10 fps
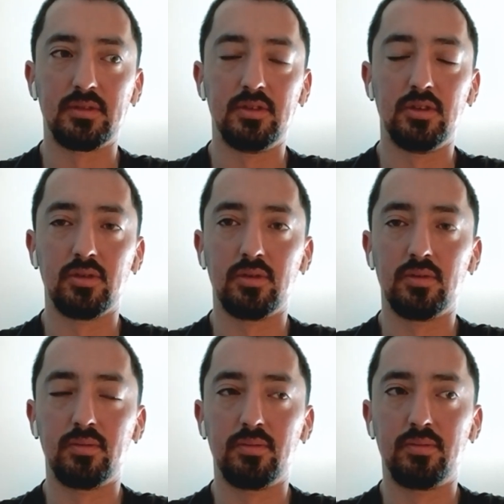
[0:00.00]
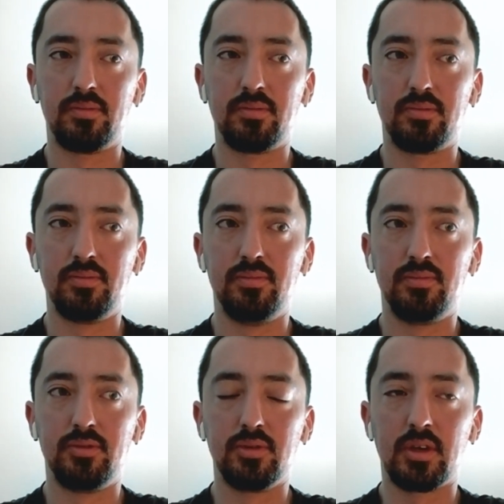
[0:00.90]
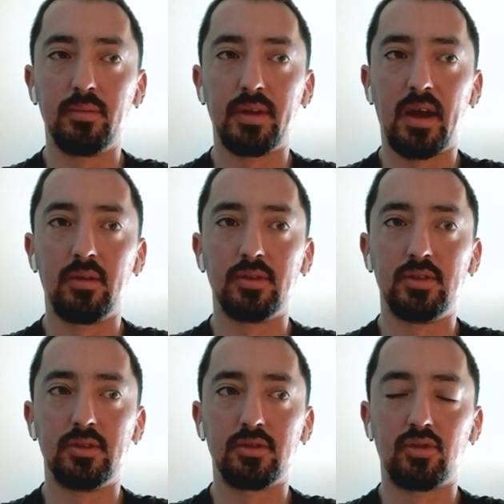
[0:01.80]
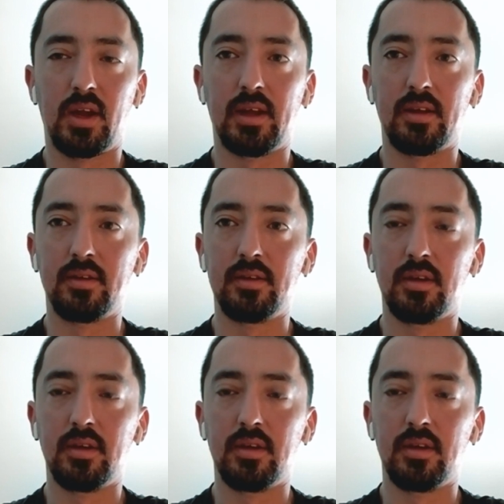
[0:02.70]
you come down to your training.